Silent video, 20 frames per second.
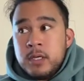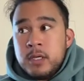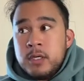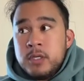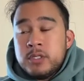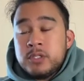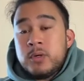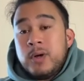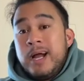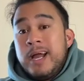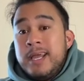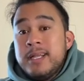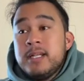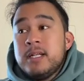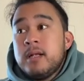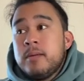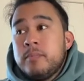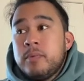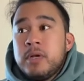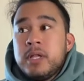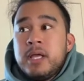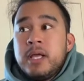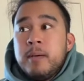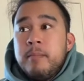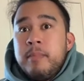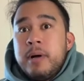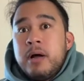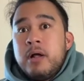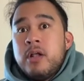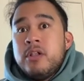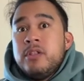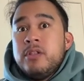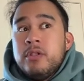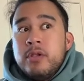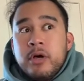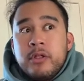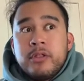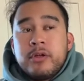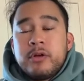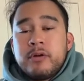So I ended up putting about
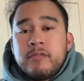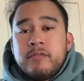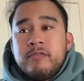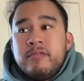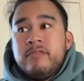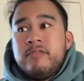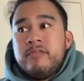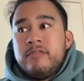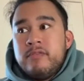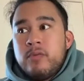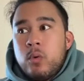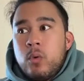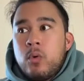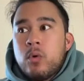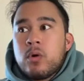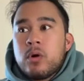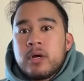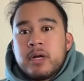another 4